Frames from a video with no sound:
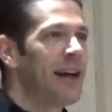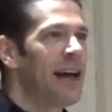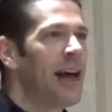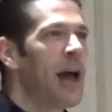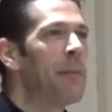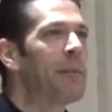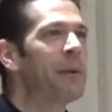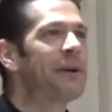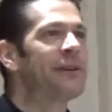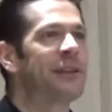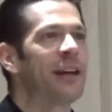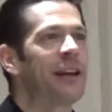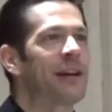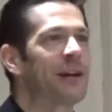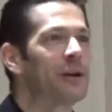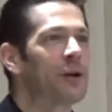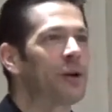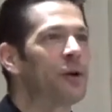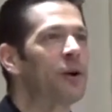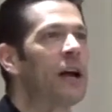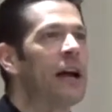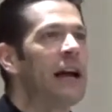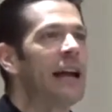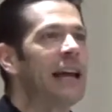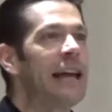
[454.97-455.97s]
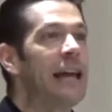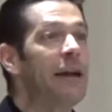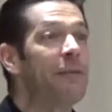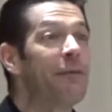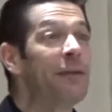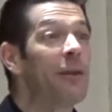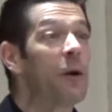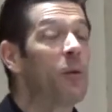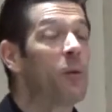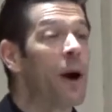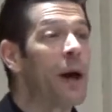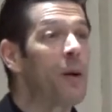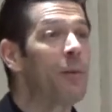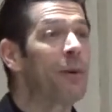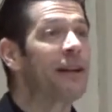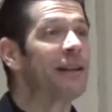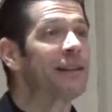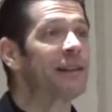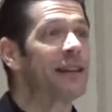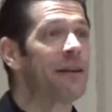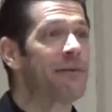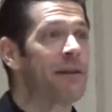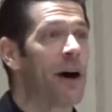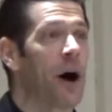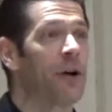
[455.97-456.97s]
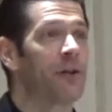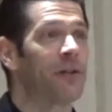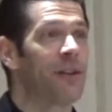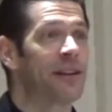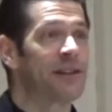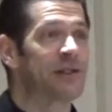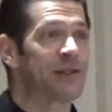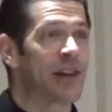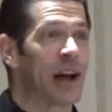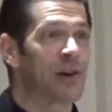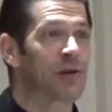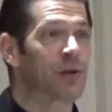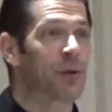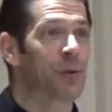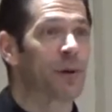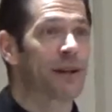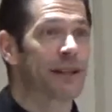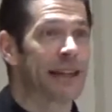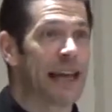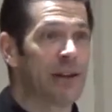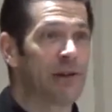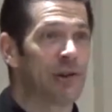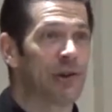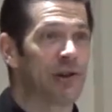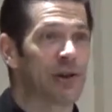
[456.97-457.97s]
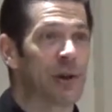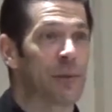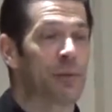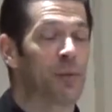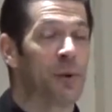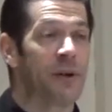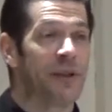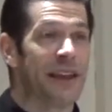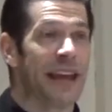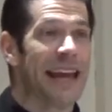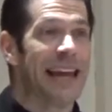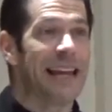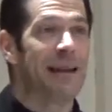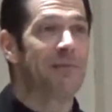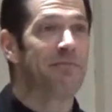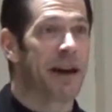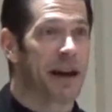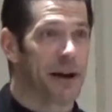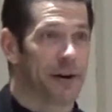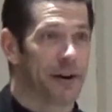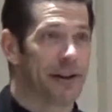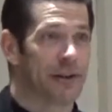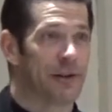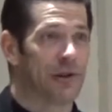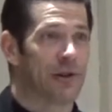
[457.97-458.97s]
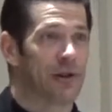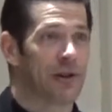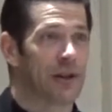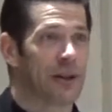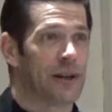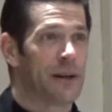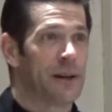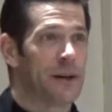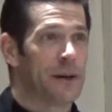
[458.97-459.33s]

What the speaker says: in particular, even the way we live out the sexual relationship within marriage,